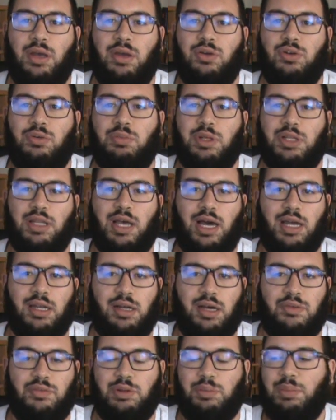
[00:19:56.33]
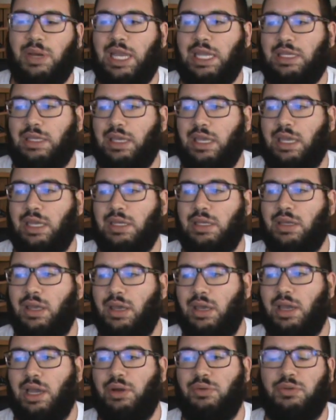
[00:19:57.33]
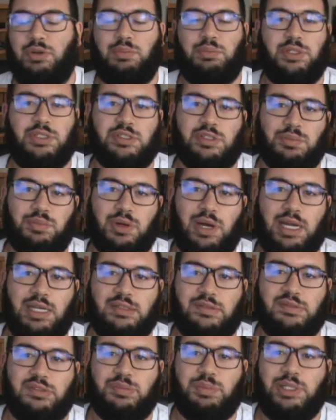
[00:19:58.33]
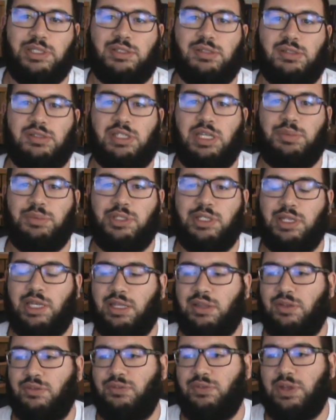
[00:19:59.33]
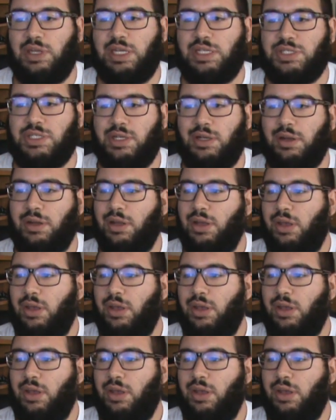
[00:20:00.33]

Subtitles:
Umalatov and Mike King. I wouldn't be surprised if Spencer's able to get the finish here.